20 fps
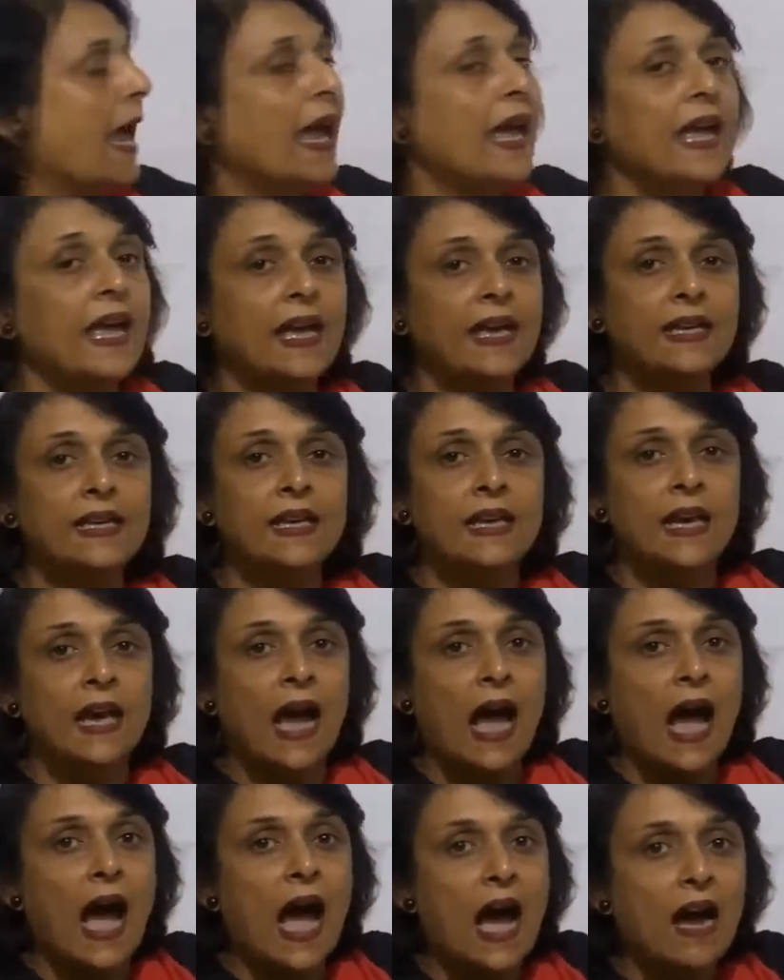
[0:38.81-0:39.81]
And
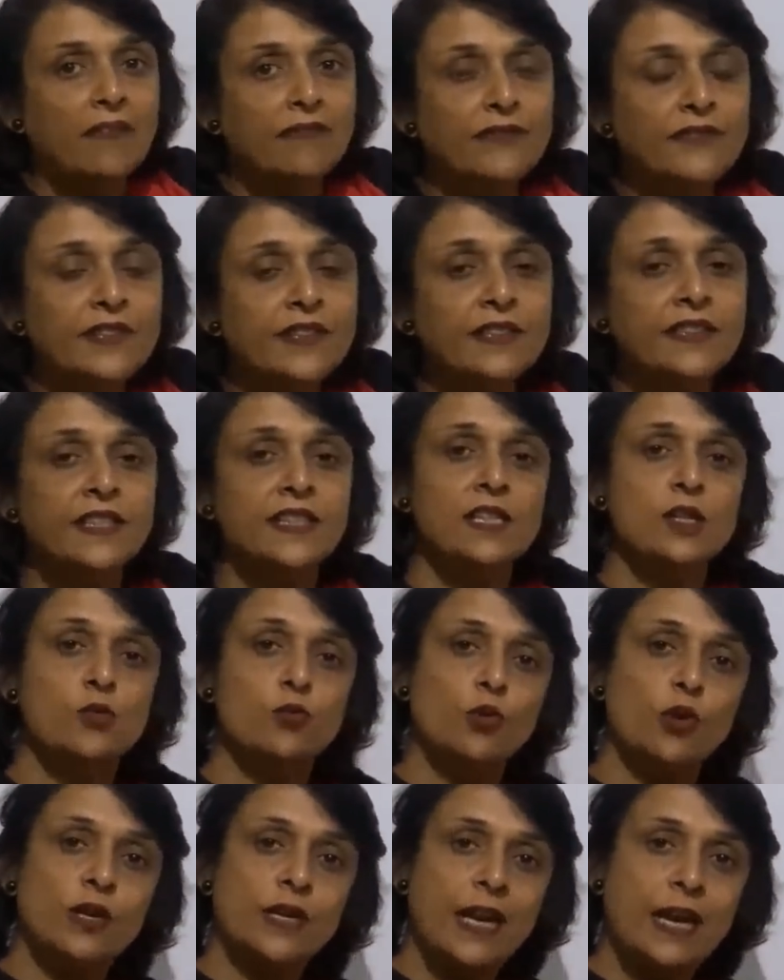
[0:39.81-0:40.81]
after this
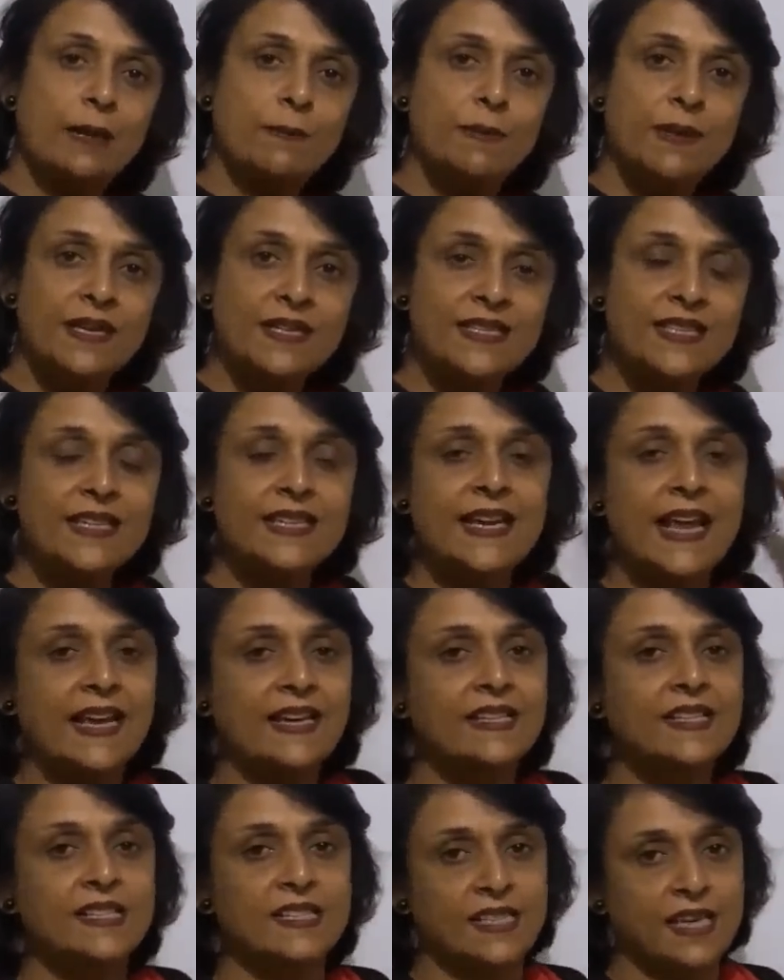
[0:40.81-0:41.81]
would take place the
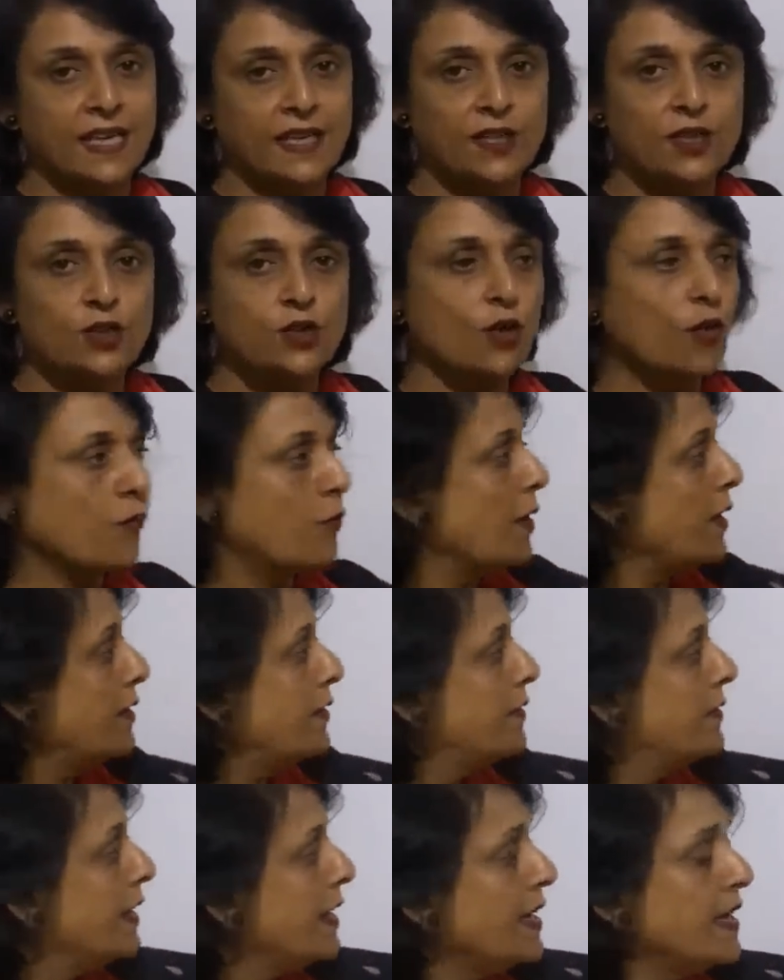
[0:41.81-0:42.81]
next stage. So
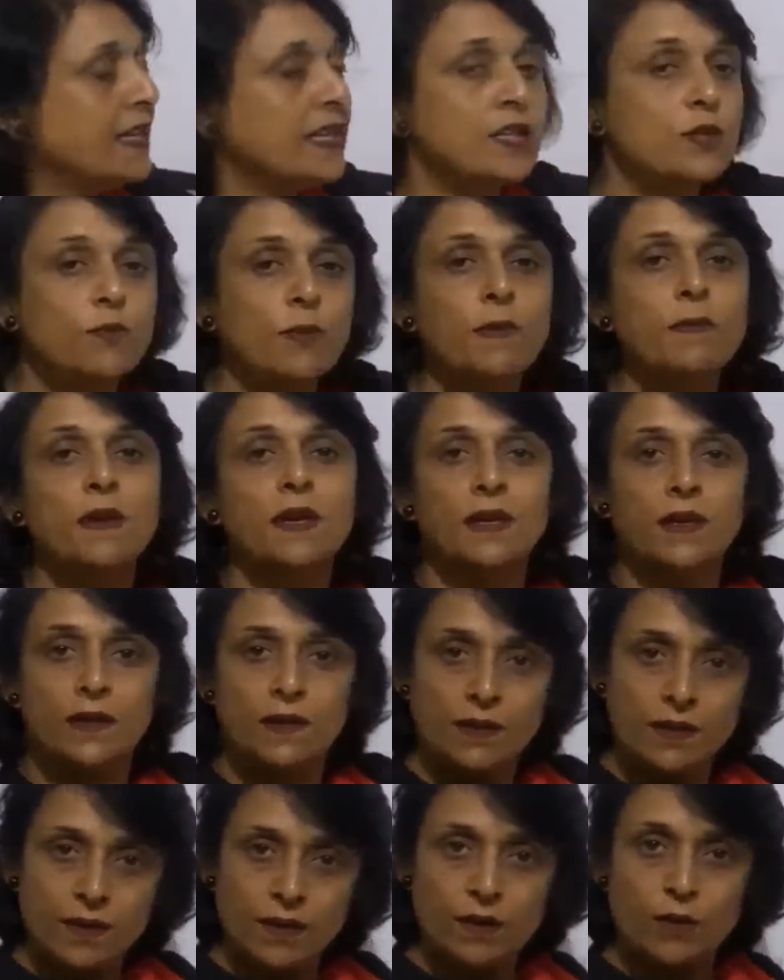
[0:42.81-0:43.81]
with this, we will
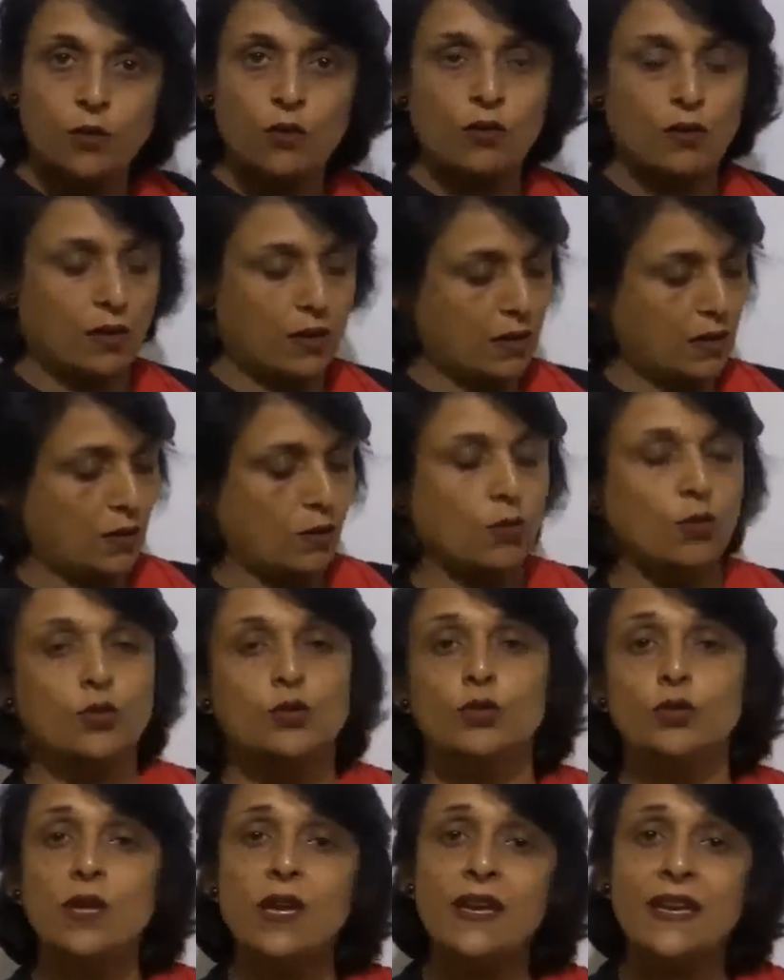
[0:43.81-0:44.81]
go
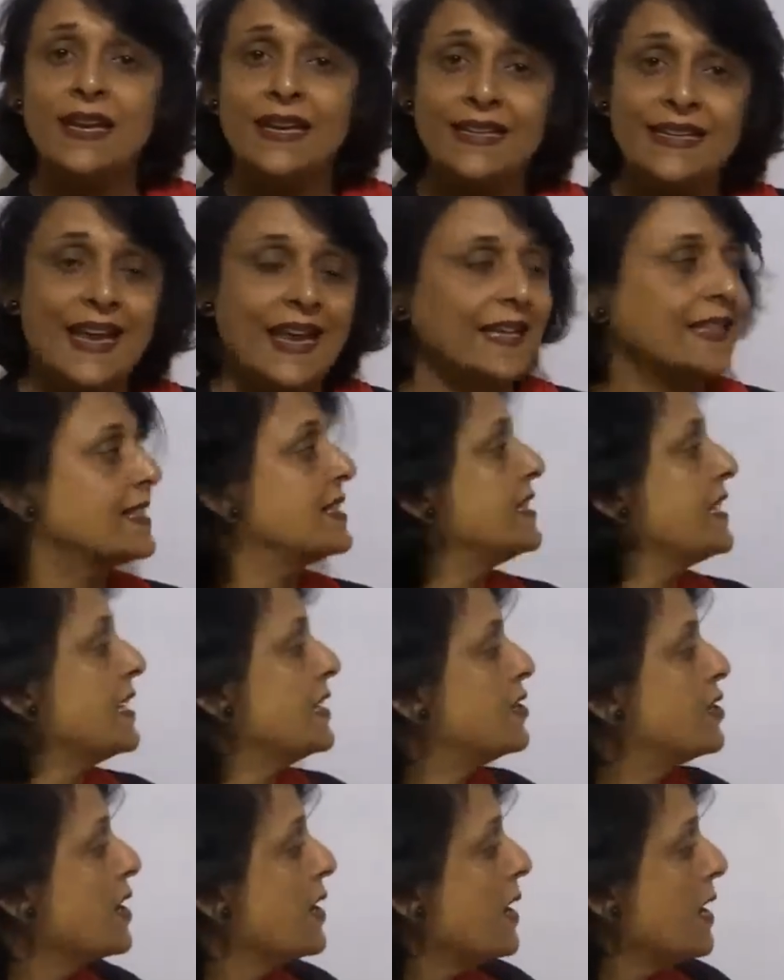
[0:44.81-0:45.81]
to the next
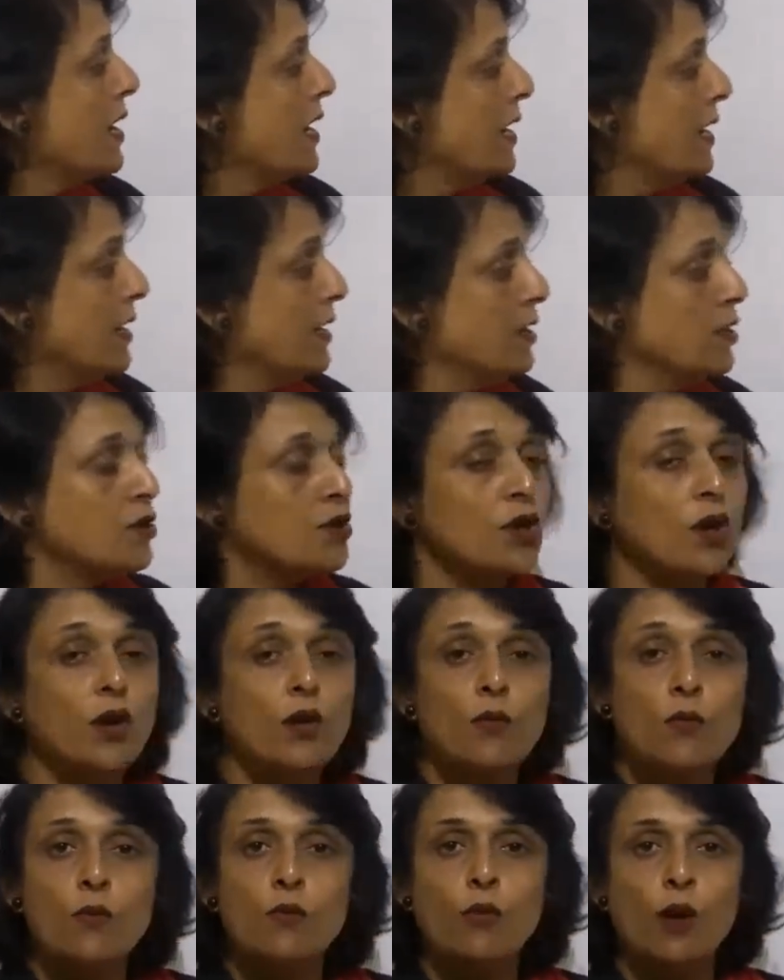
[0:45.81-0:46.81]
stage.
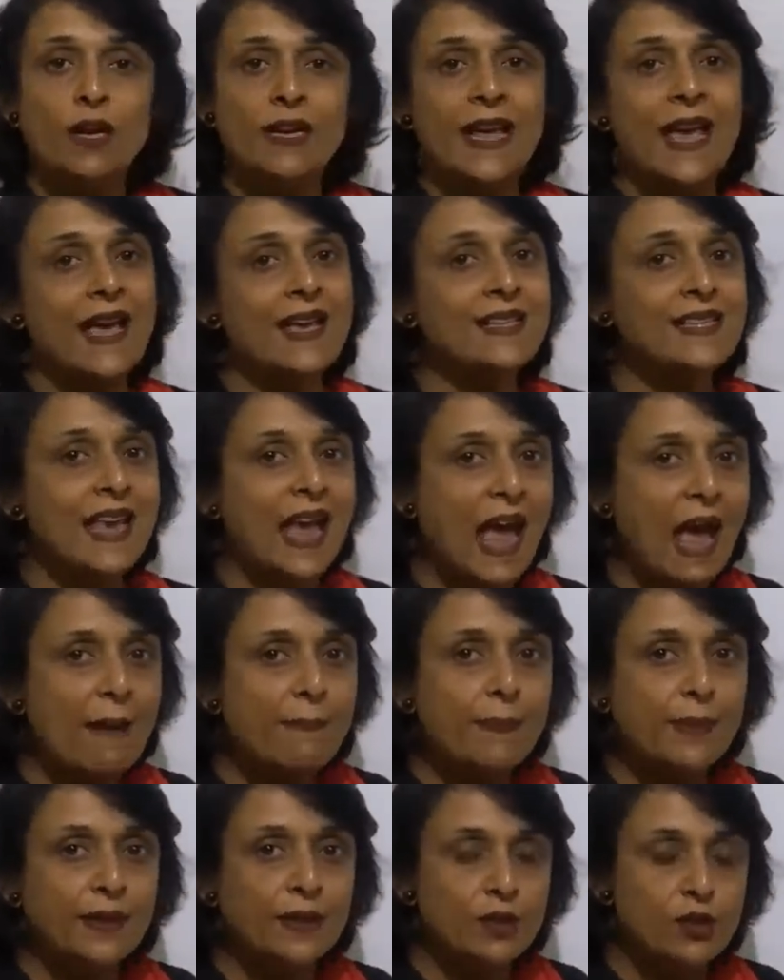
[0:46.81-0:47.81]
So what has
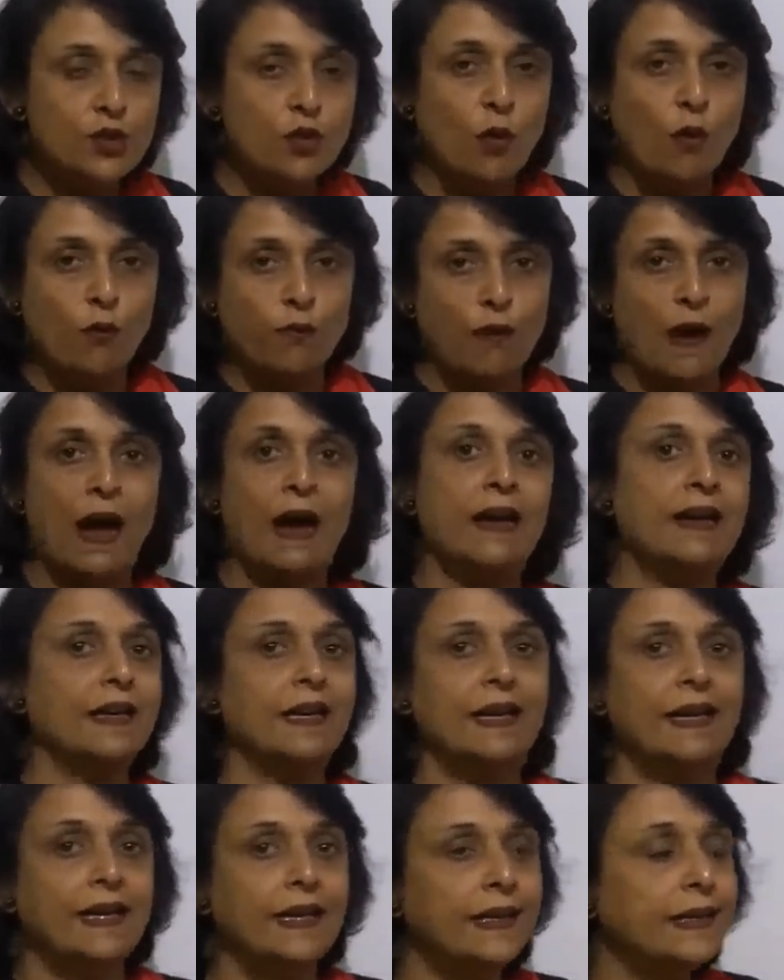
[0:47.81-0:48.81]
happened so far
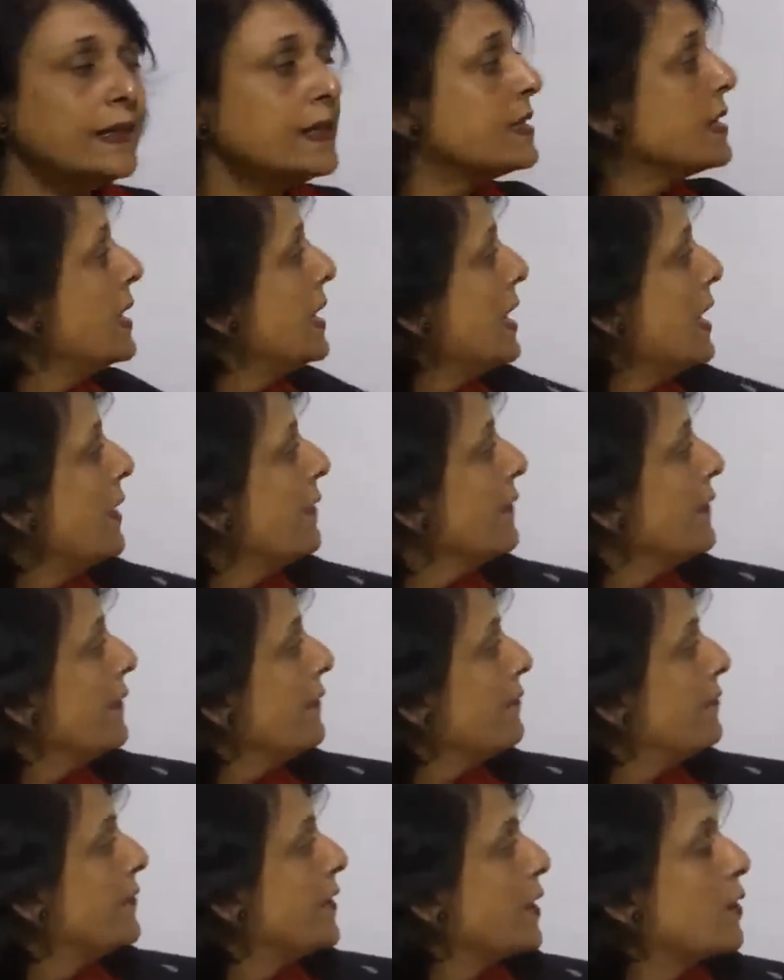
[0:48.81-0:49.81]
is
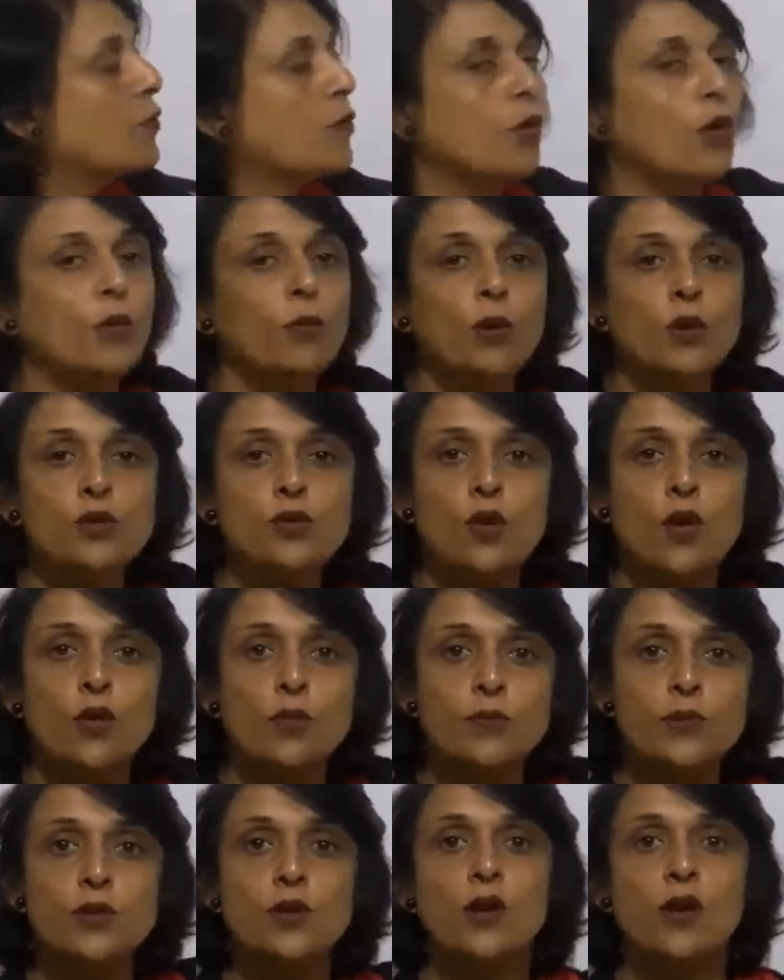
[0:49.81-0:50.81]
the
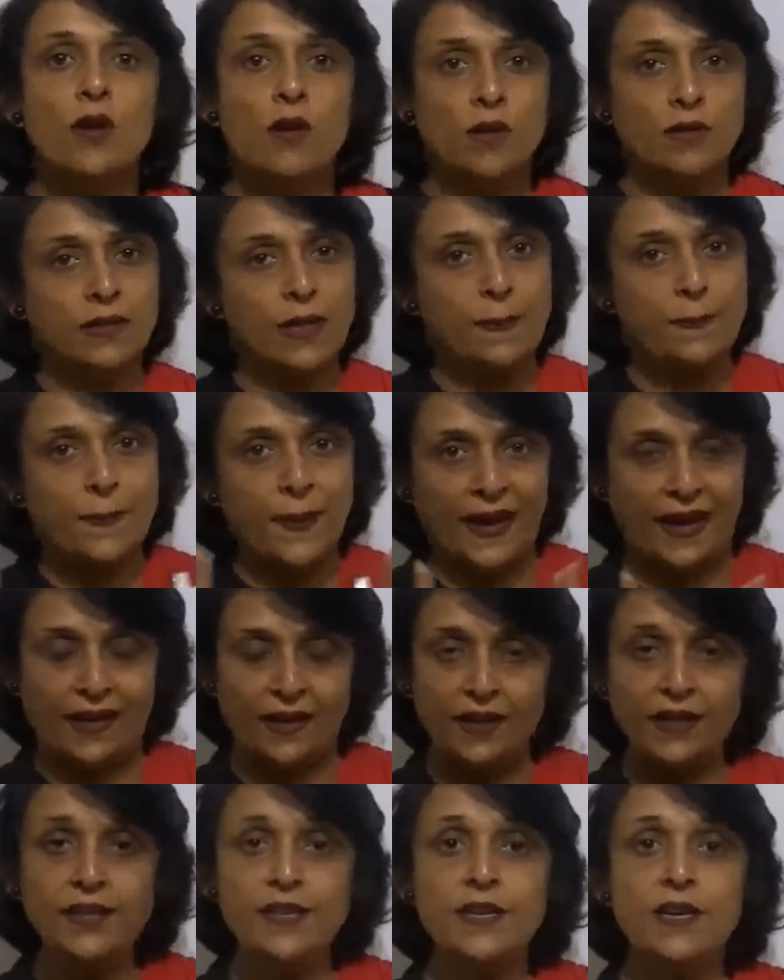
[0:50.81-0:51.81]
chromosomes, they
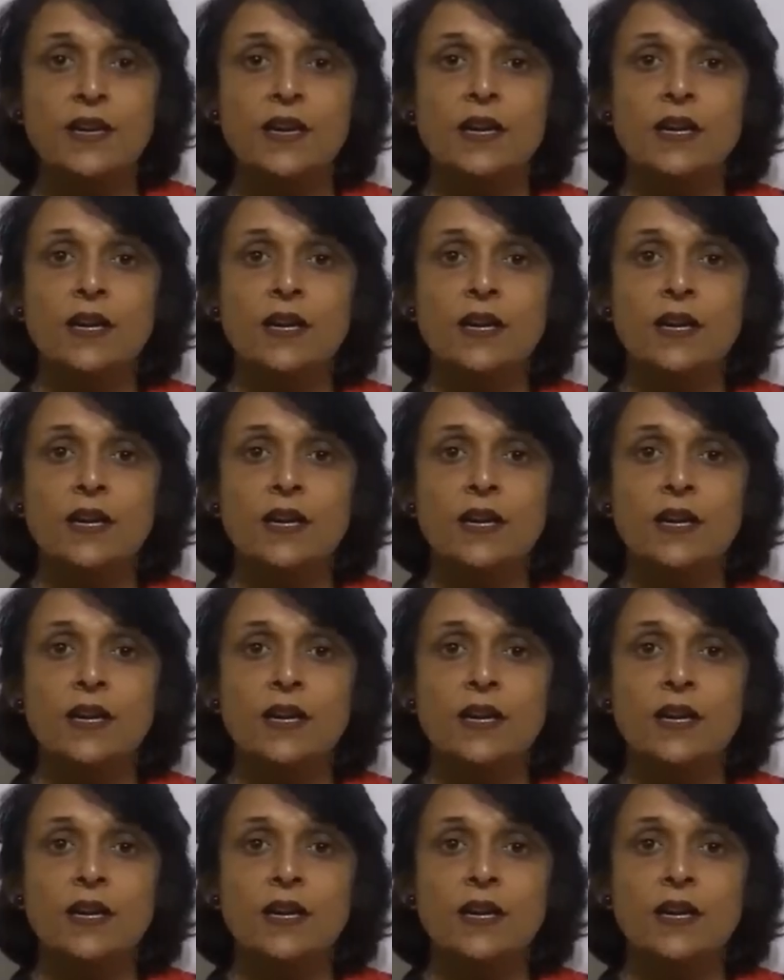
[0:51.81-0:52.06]
paired